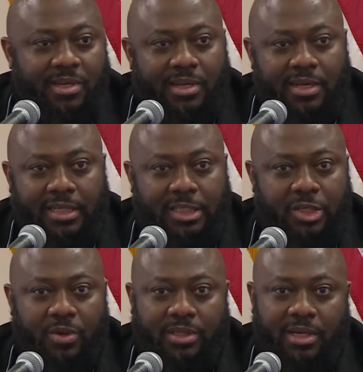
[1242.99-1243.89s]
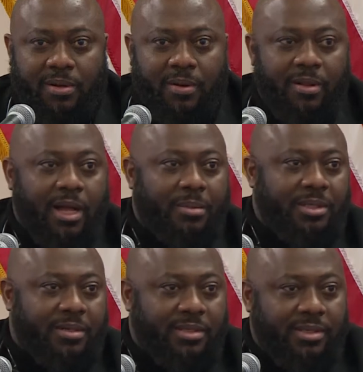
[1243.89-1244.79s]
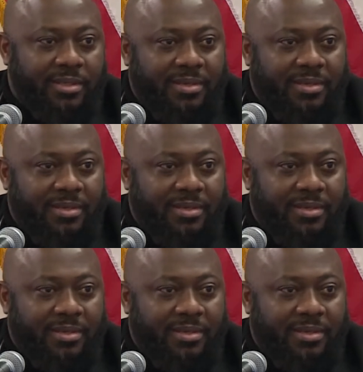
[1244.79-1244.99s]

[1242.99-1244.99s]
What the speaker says: exhausted all options,